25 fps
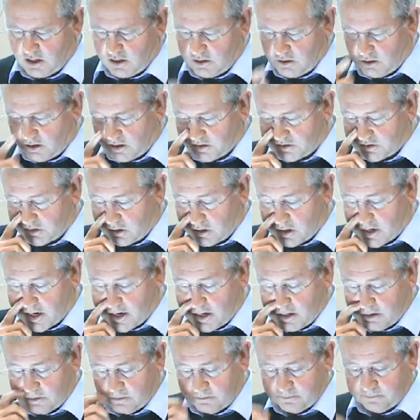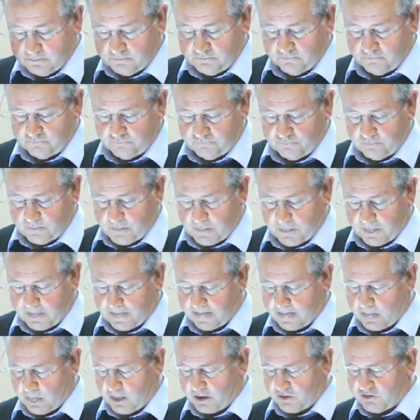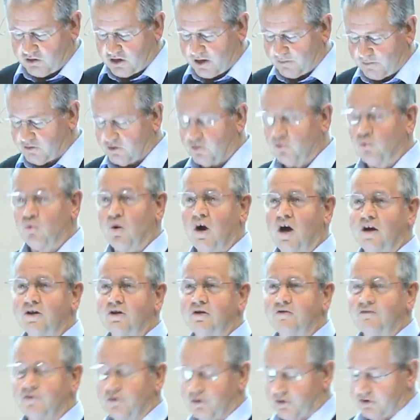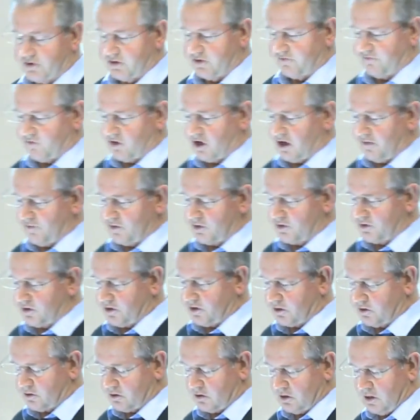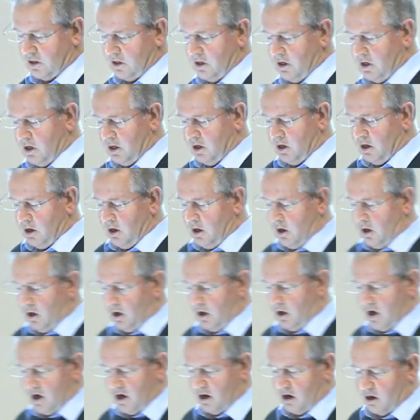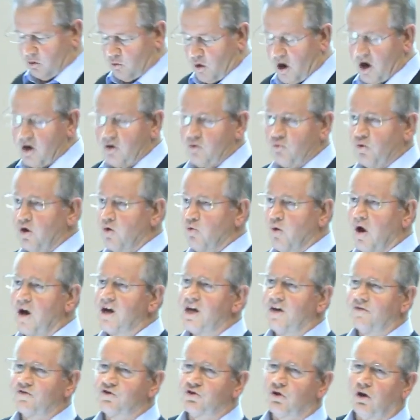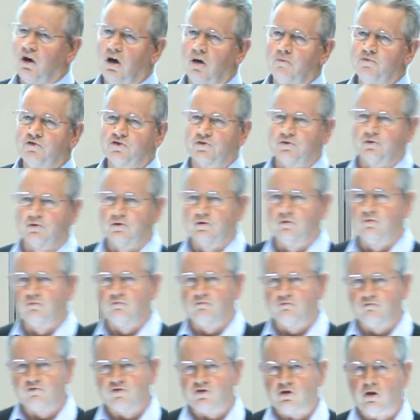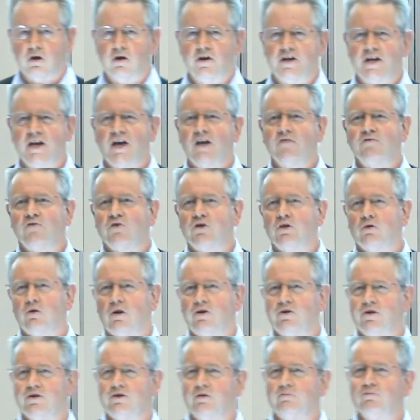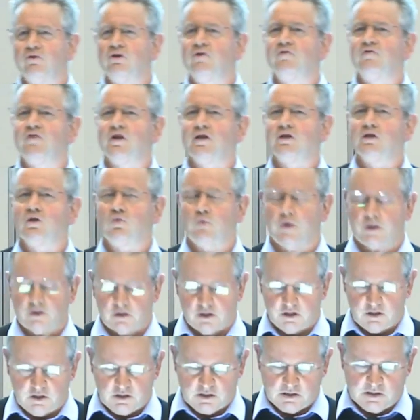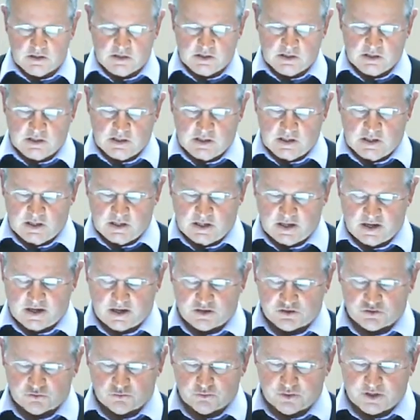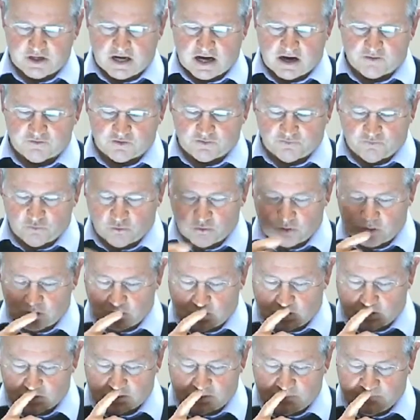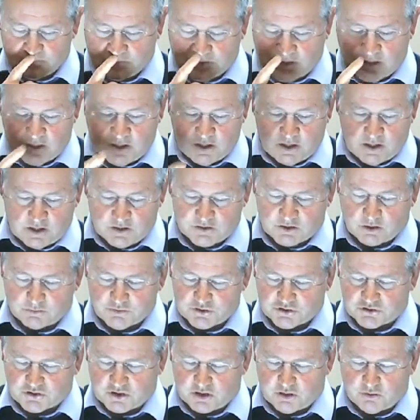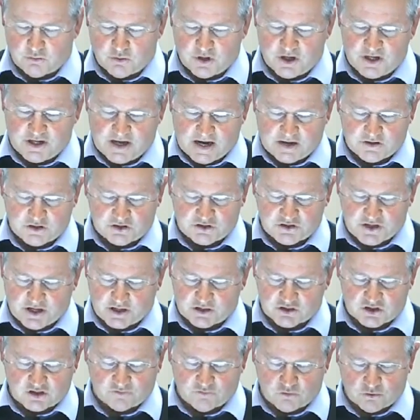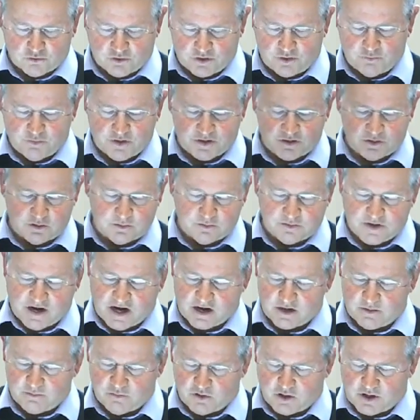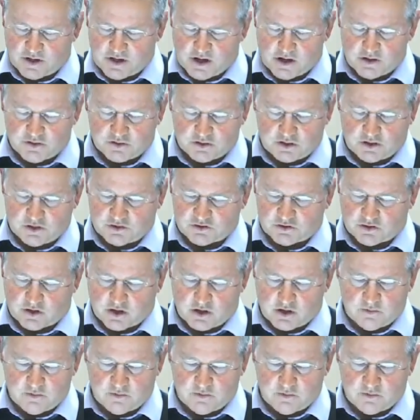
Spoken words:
In Isaiah chapter 1, verses 5 and 6. We won't have time to slow down for you. I need to move fairly quickly. It's already after 4 o'clock. So I'm just going to read out the text. I've already written them down in my notes here.